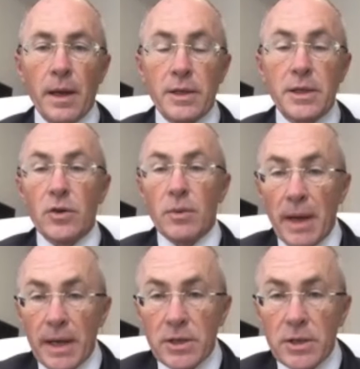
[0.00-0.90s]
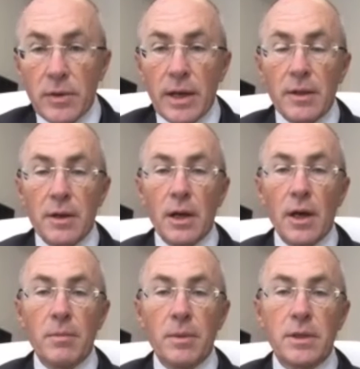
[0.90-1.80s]
central banks around the
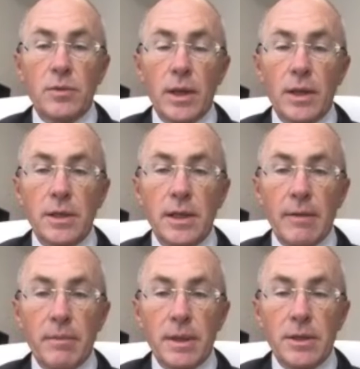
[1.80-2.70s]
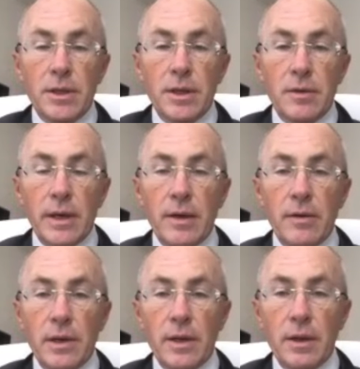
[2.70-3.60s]
globe, as well as governments
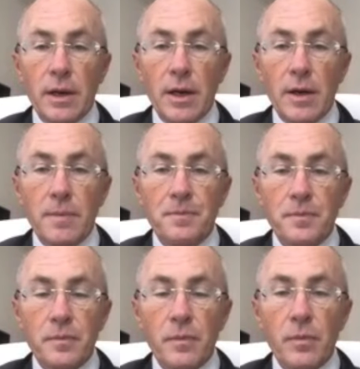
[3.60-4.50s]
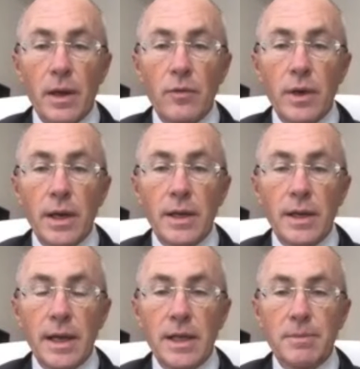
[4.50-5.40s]
around the globe. And really,
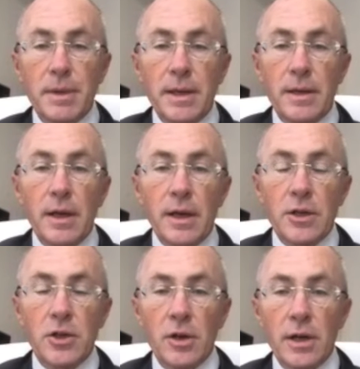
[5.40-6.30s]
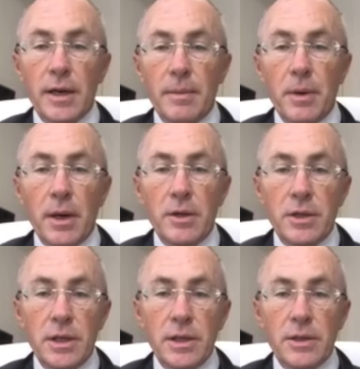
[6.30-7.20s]
it has been a shotgun
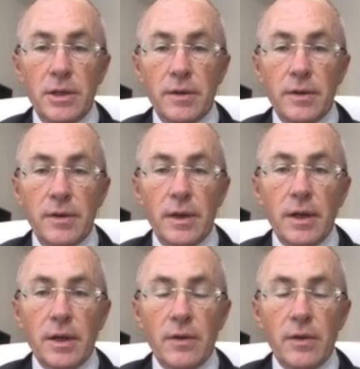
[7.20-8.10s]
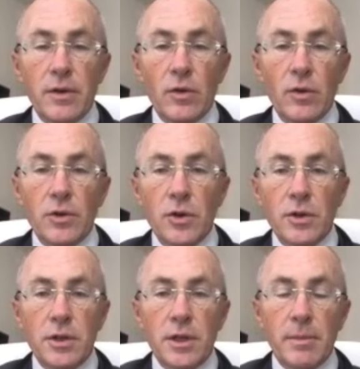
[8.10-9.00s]
approach. You know, sort of, you've got all
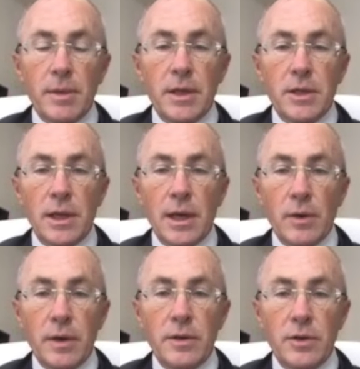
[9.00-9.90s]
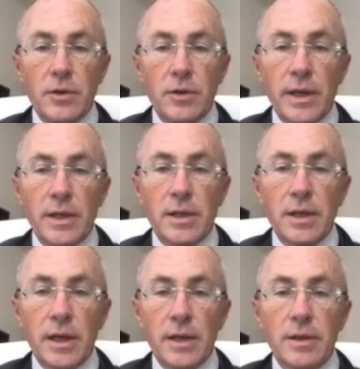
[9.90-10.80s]
sorts of stimulus, lower interest rates,
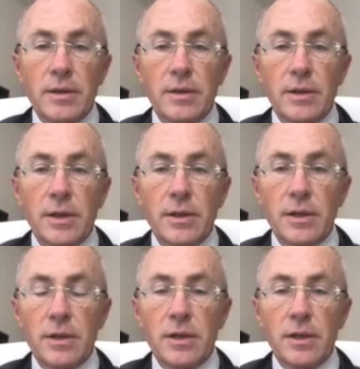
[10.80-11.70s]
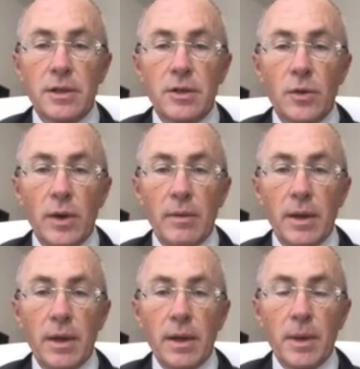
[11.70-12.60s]
assistance to
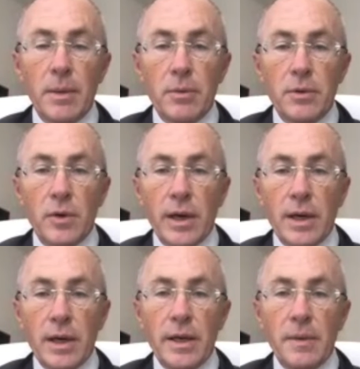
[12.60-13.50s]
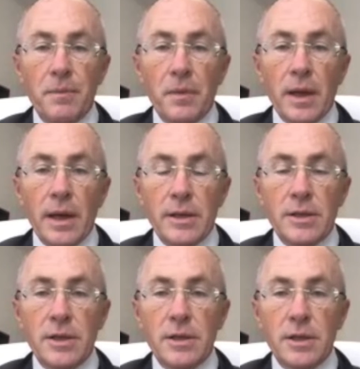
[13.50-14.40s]
people directly,
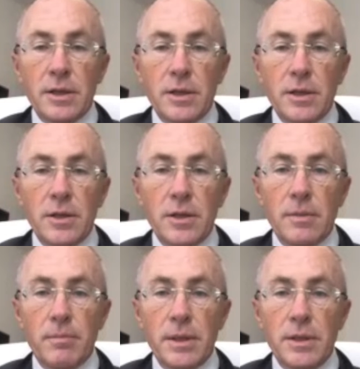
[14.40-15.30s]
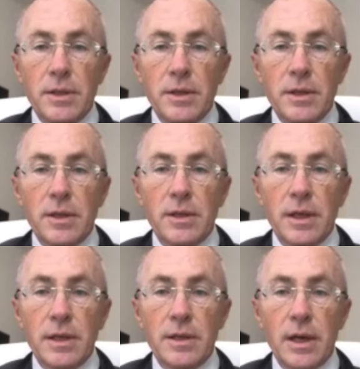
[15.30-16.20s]
assistance to businesses.
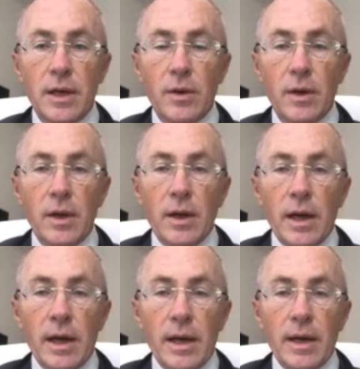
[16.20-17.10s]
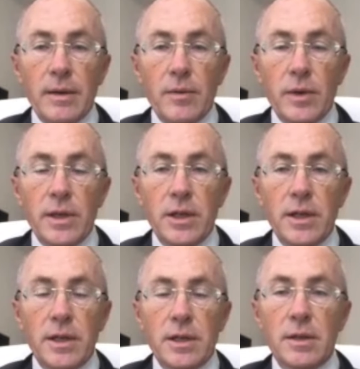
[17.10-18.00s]
So we see
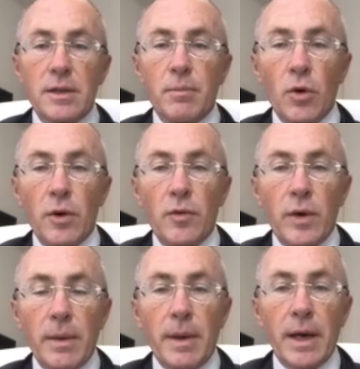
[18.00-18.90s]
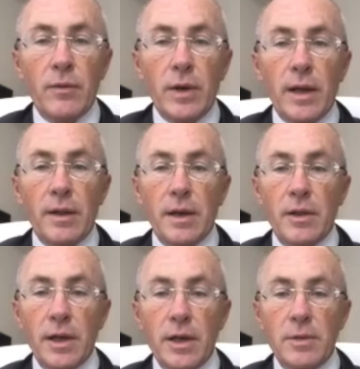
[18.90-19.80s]
this as more a rebound rather than
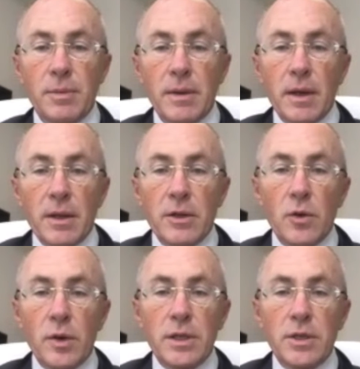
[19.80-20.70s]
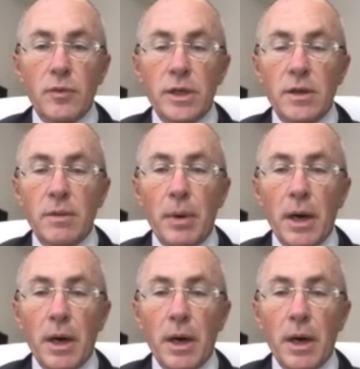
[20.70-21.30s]
anything else. But there's always the risk of